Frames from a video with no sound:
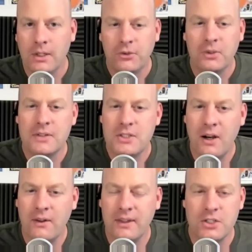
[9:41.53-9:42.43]
Sort of
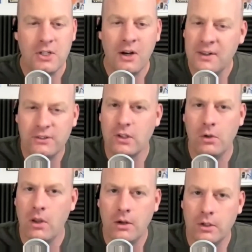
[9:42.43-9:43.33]
Charlotte. Charlotte's no
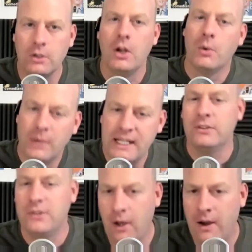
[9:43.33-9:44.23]
longer
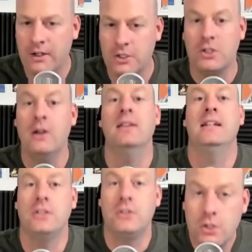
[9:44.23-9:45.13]
Rick's daughter.
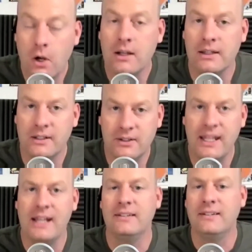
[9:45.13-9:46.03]
Charlotte is Charlotte.
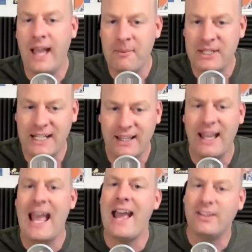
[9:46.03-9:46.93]
Okay, Dominic
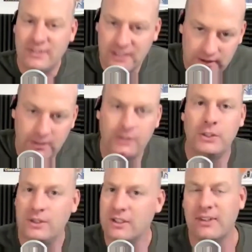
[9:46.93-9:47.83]
has to
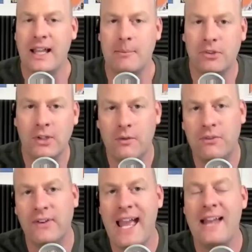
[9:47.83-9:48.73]
do the same. So
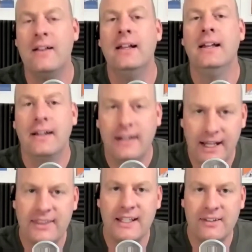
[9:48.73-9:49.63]
for that,
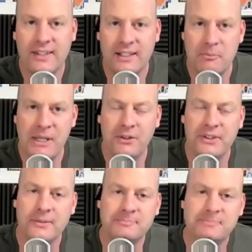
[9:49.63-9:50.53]
I think he's getting a belt.